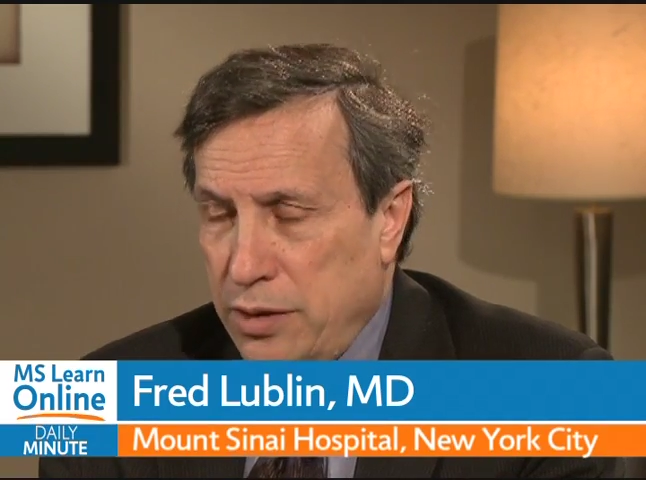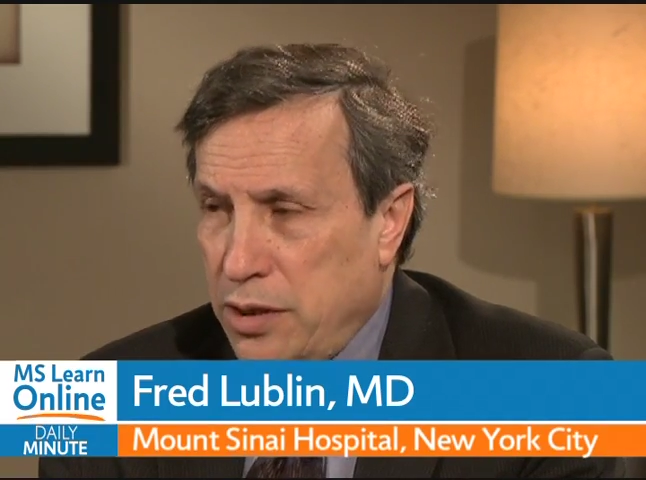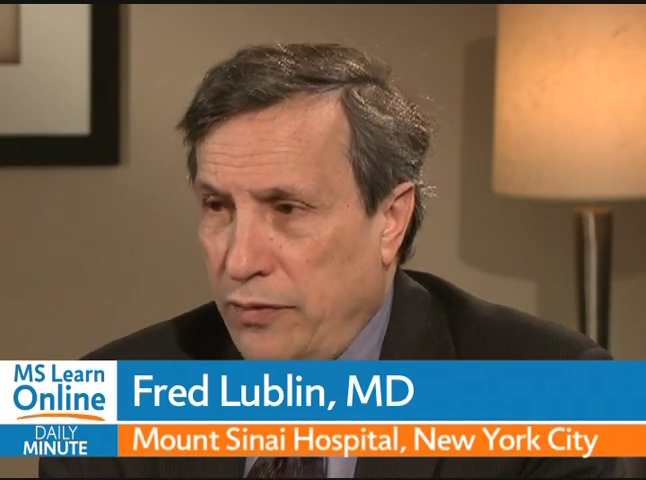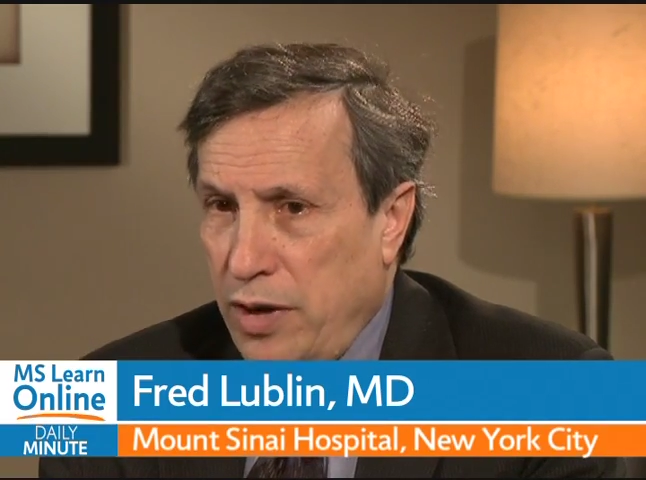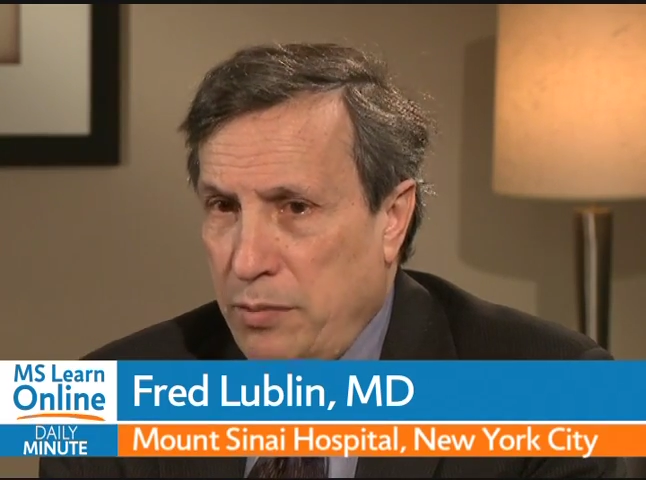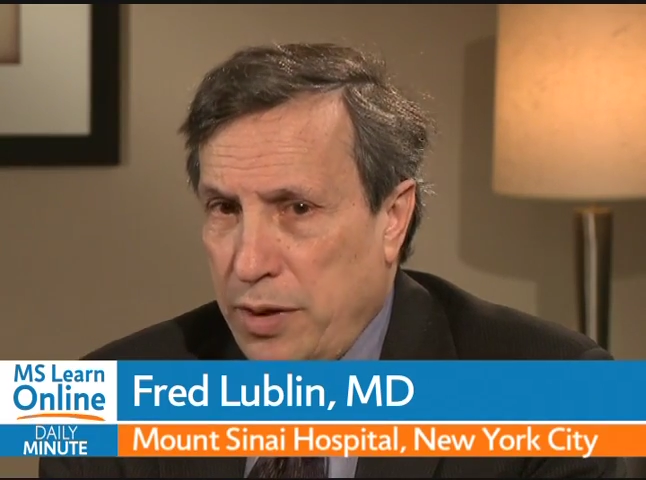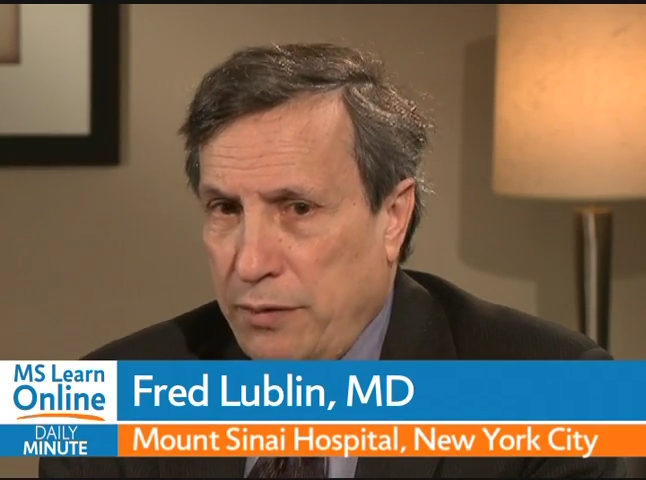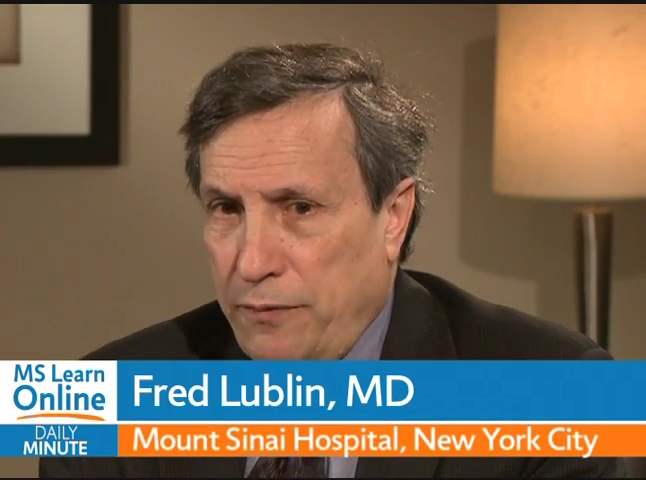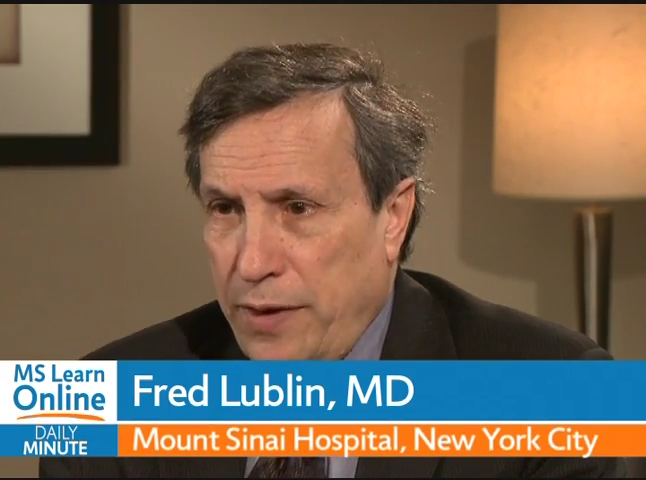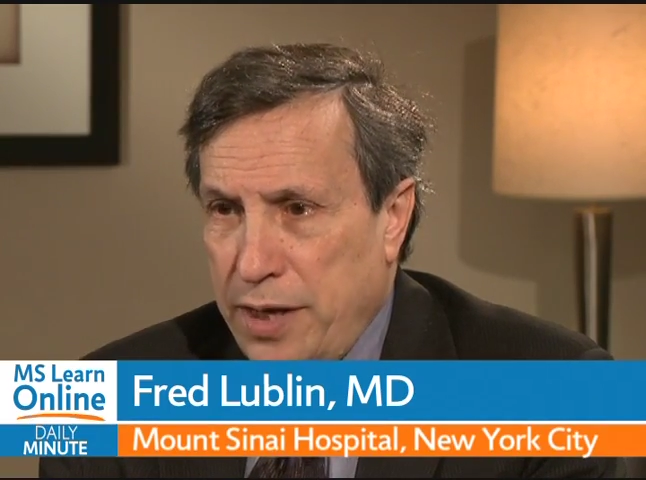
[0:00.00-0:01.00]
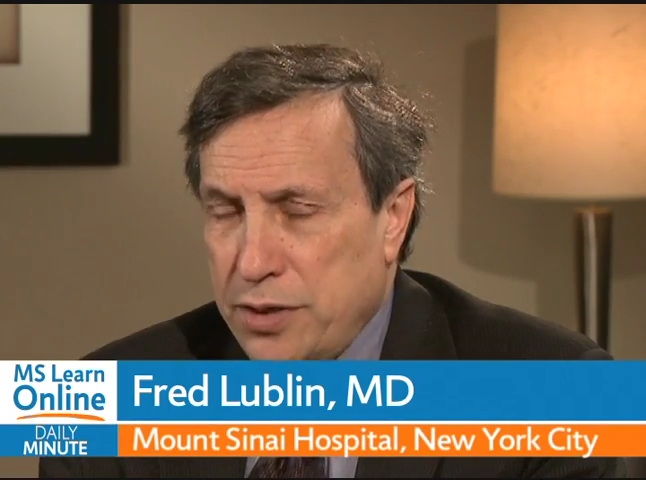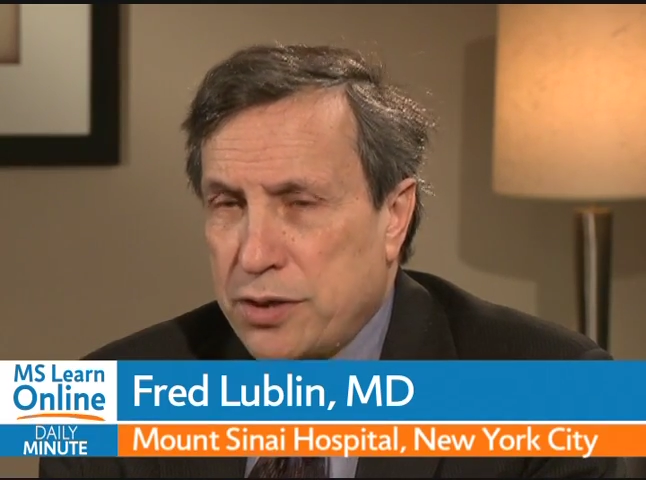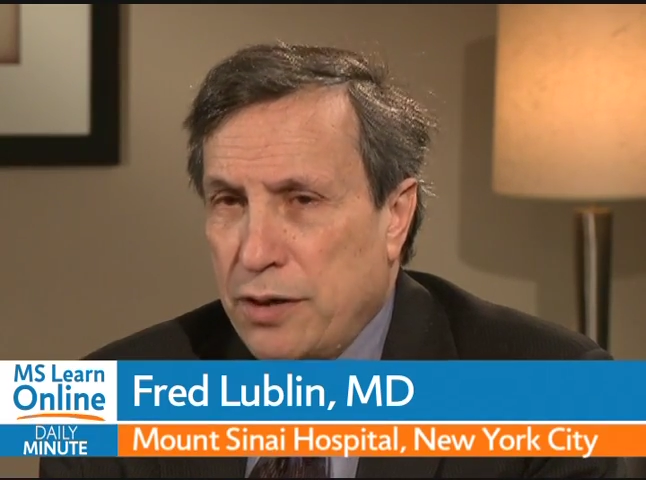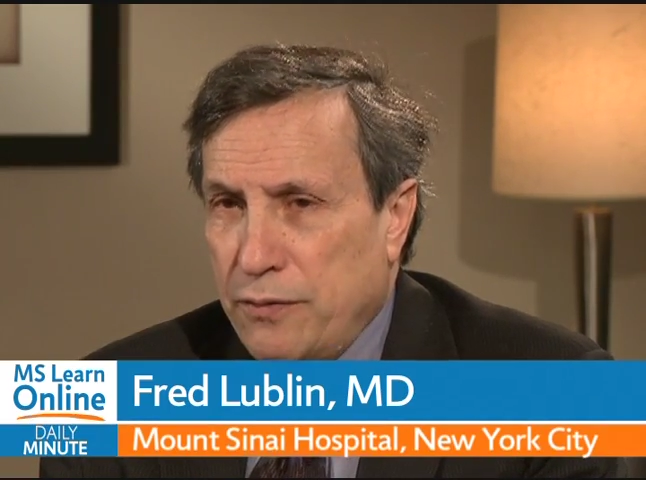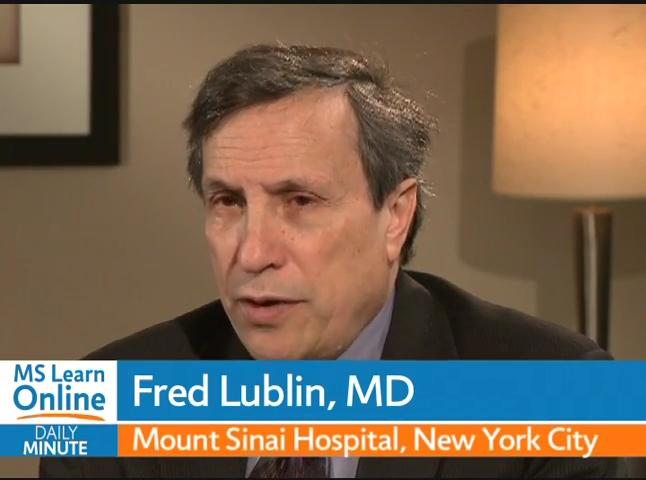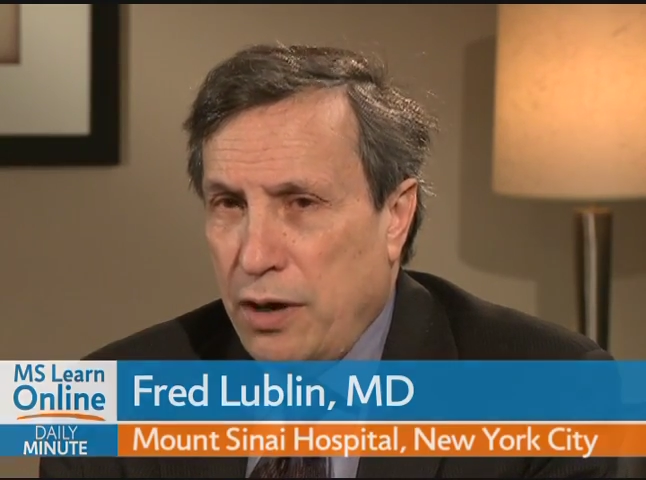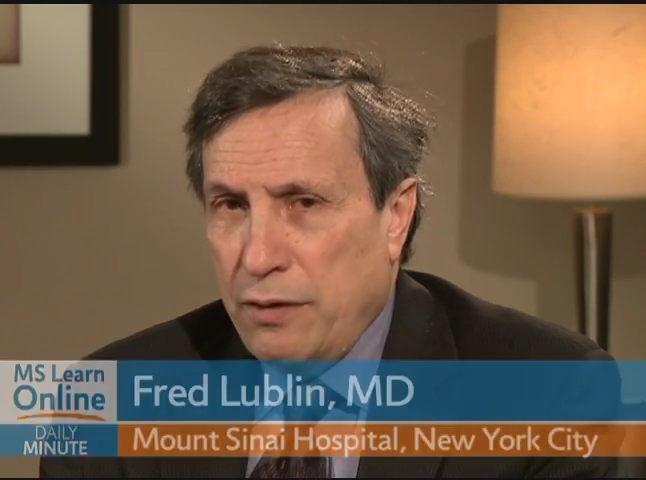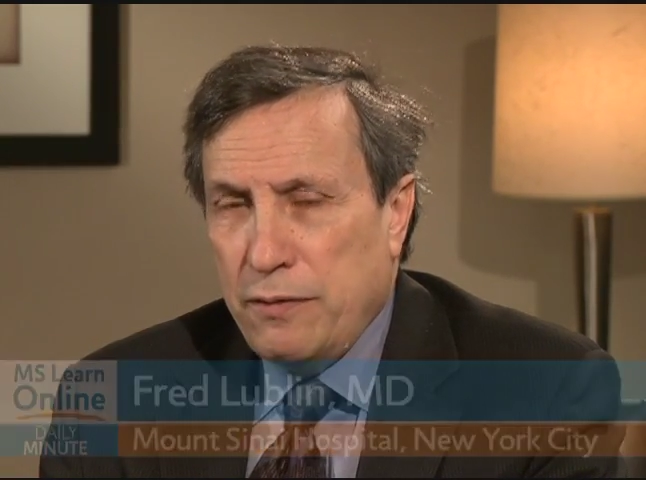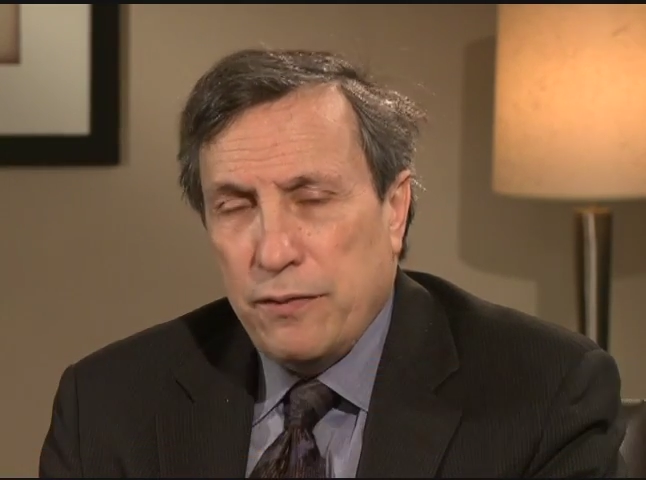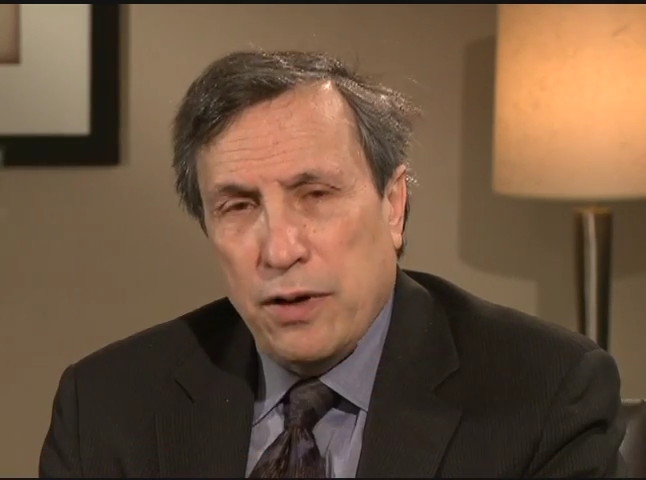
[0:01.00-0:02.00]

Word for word: in the developmental phase of, of,